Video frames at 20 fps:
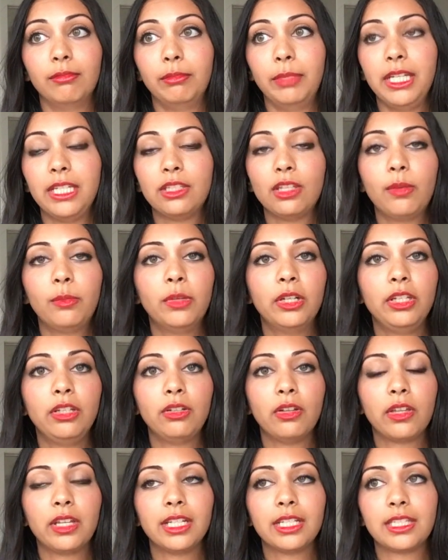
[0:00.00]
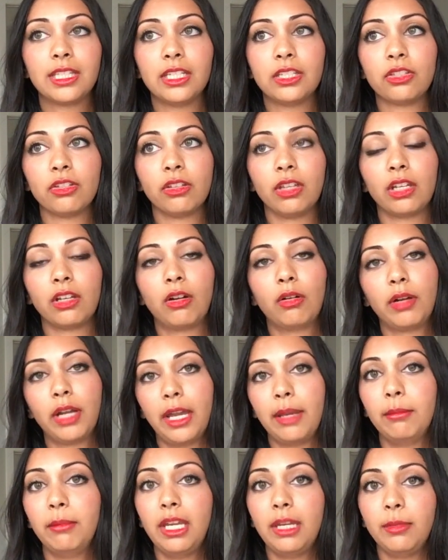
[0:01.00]
Based on what you know that exists, you're like,
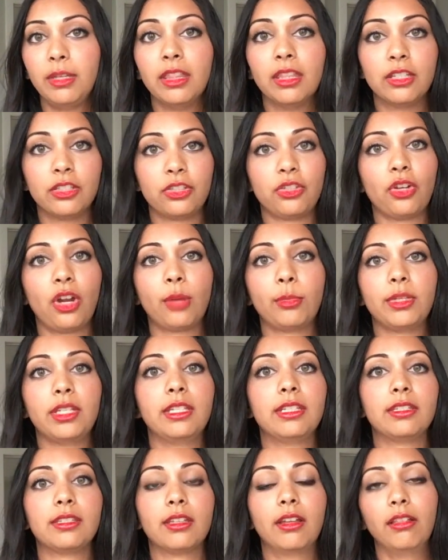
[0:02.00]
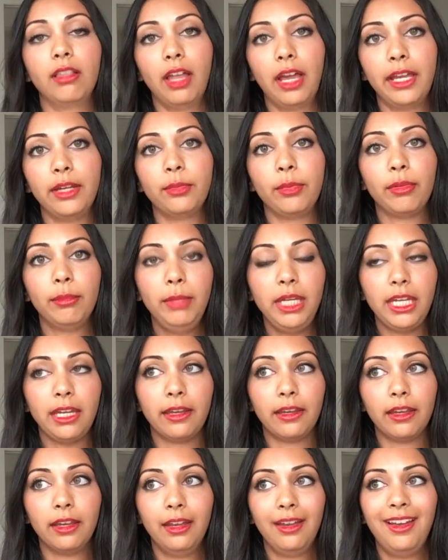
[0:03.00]
okay, maybe this job is aligned with
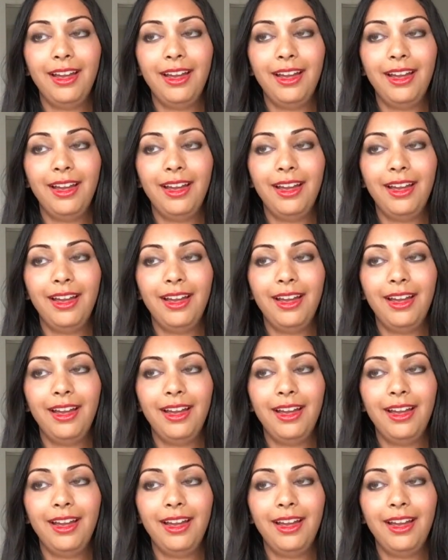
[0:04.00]
me.